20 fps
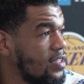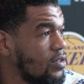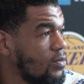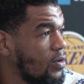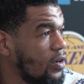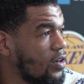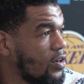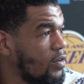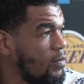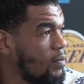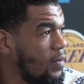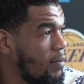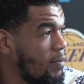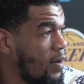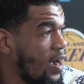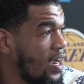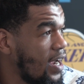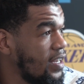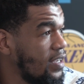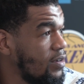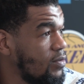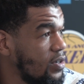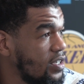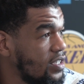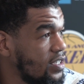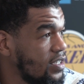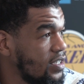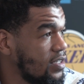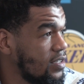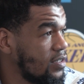to work on my body,
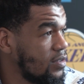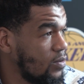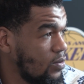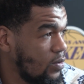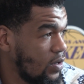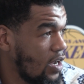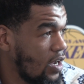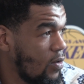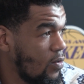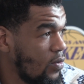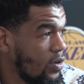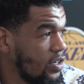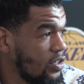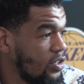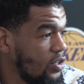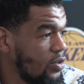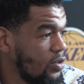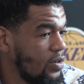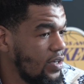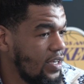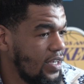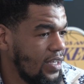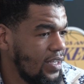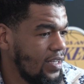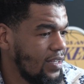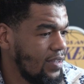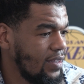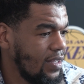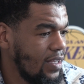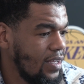which is what I want to do,
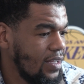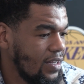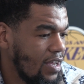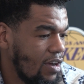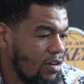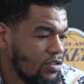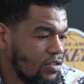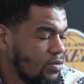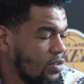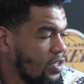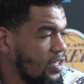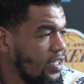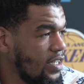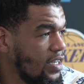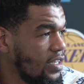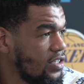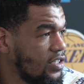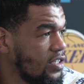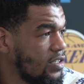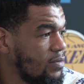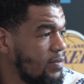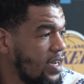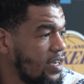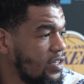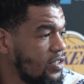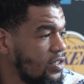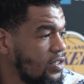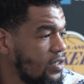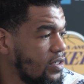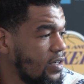and that was really it, just
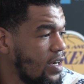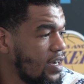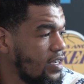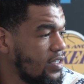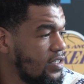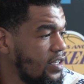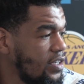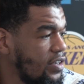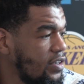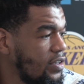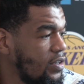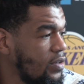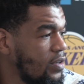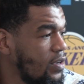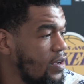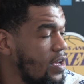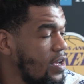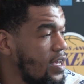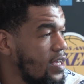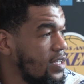making sure I continue